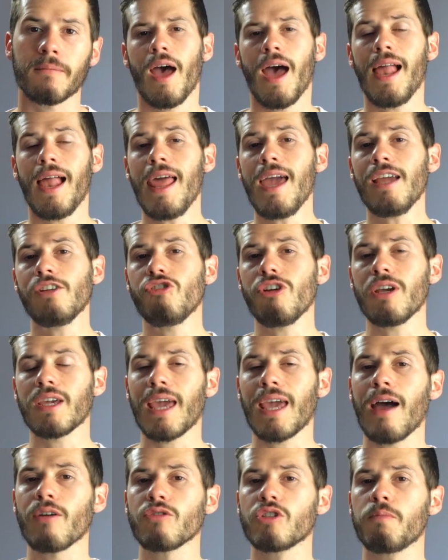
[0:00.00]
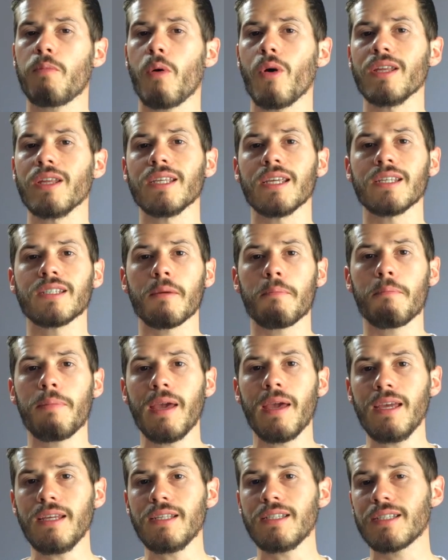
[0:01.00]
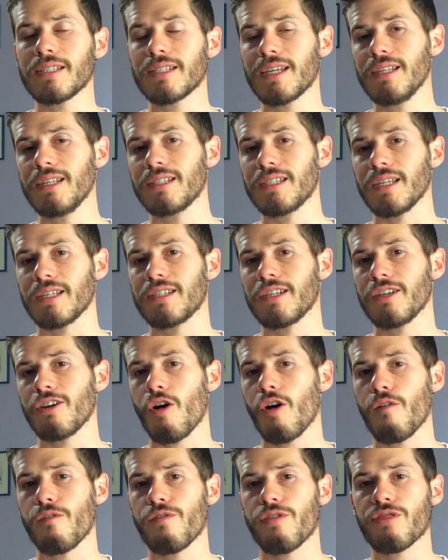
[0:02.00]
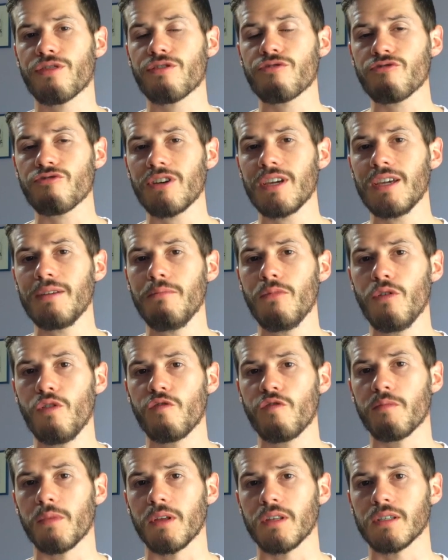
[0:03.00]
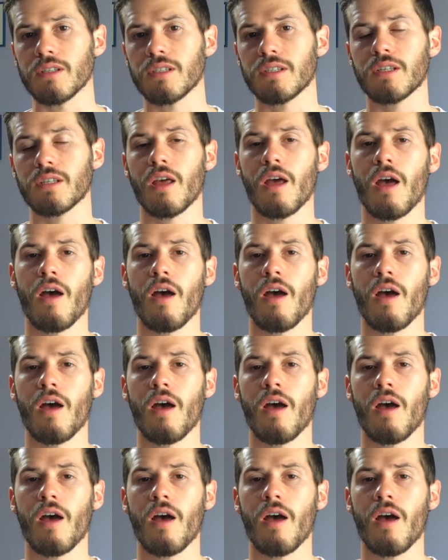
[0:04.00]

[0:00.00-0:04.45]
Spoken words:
Electric Counterpoint is a piece consisting of 3 movements: